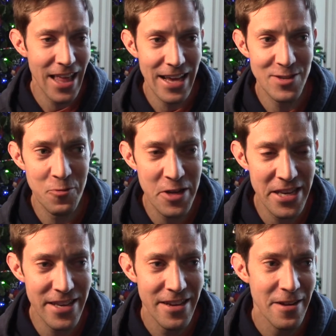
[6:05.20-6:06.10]
last
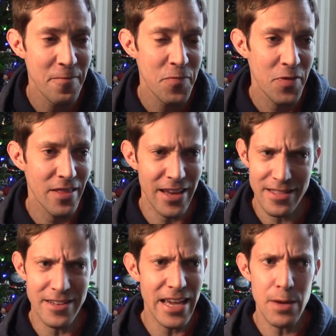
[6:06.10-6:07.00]
week, like
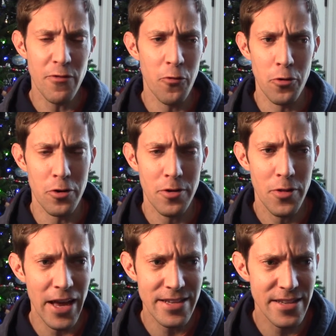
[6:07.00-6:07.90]
the day before
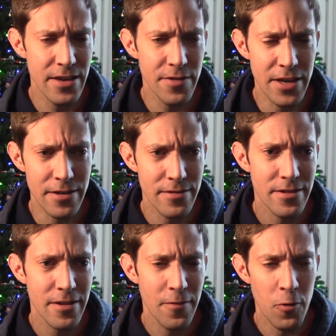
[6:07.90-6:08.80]
Thanksgiving,
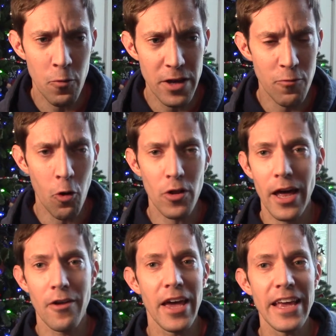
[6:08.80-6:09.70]
we had rolled
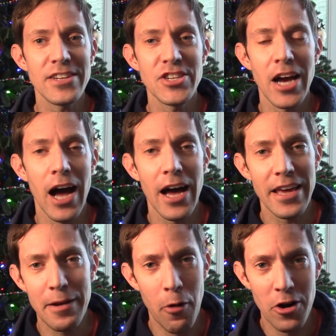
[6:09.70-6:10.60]
out AGI
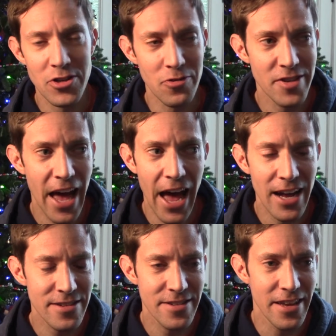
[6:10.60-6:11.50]
and marginal
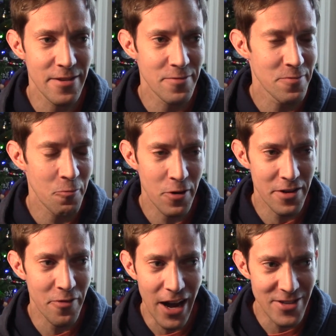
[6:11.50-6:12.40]
tax. And one
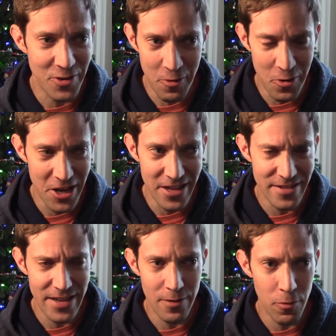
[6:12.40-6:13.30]
advisor wrote in and
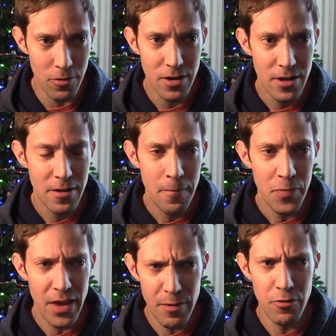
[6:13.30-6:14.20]
said, Well,
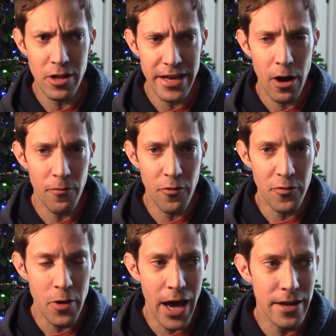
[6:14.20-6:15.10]
it'd be really helpful if
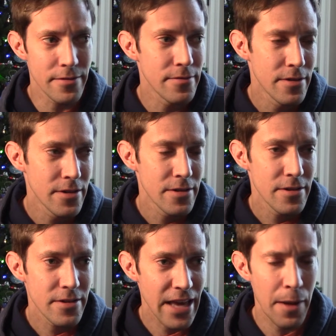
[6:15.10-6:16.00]
you added
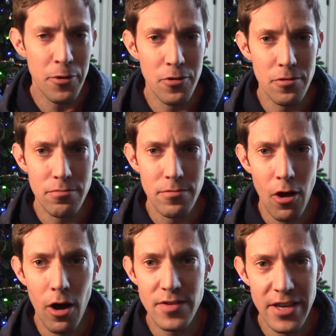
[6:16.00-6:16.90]
capital
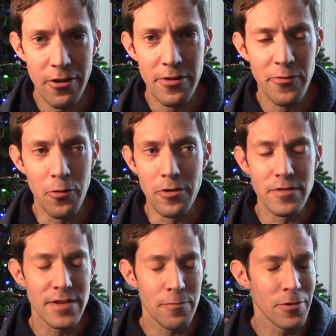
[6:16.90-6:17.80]
loss carry
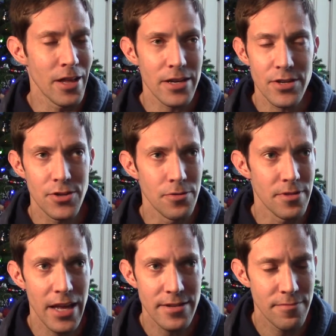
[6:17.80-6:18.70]
forwards. And we're like, shoot,
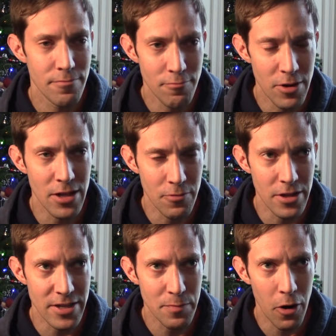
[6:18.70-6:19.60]
that's really,
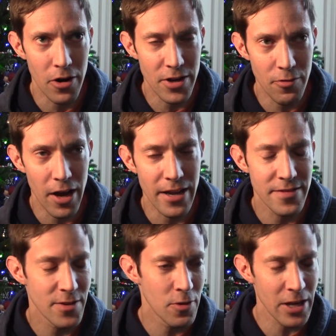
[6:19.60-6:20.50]
really smart. You're right.
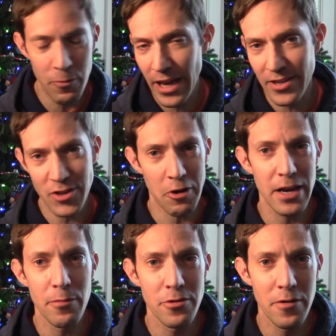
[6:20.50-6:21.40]
So like we had a
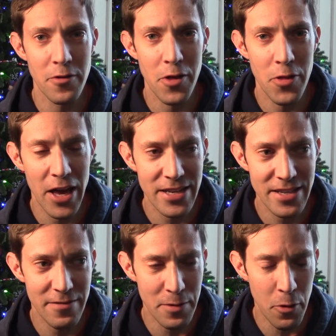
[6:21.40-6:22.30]
scramble over the
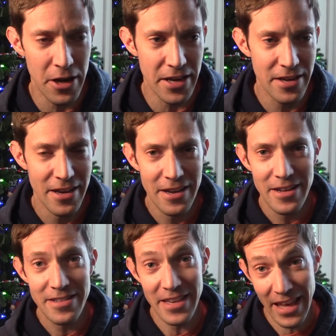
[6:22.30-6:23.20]
Thanksgiving break
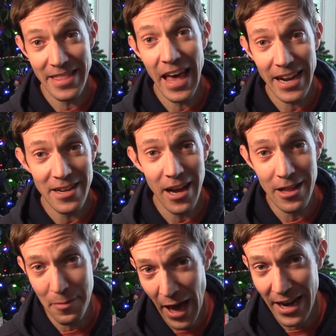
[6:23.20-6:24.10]
to get that
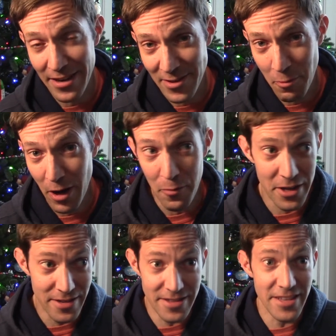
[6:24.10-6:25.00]
column added as well,
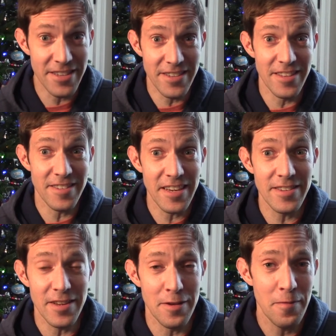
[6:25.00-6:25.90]
because this is the
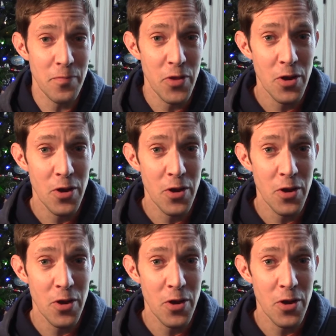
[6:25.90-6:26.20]
season